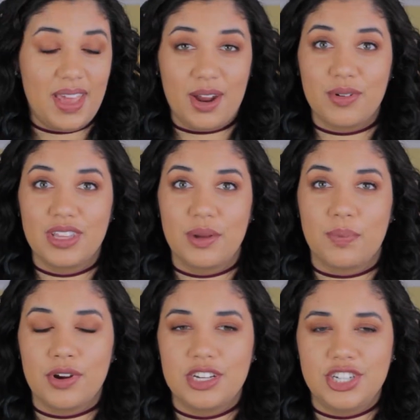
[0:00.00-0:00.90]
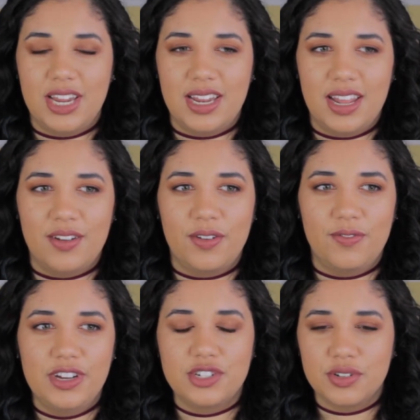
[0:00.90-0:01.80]
And I really appreciated it
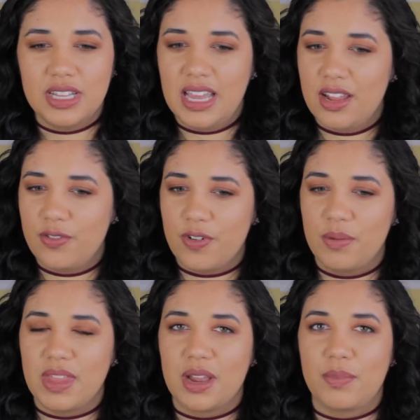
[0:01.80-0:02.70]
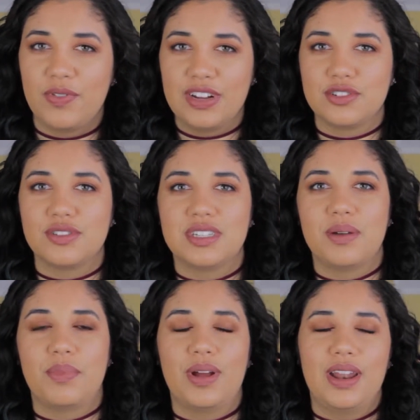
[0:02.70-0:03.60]
visually and from like a professional
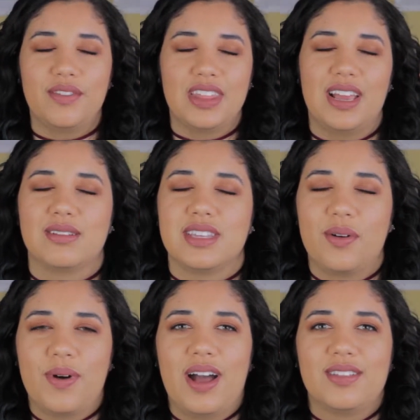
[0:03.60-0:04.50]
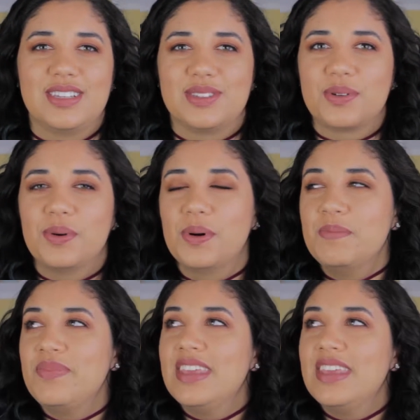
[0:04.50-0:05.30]
standpoint and everything. I was like, wow, this is cool.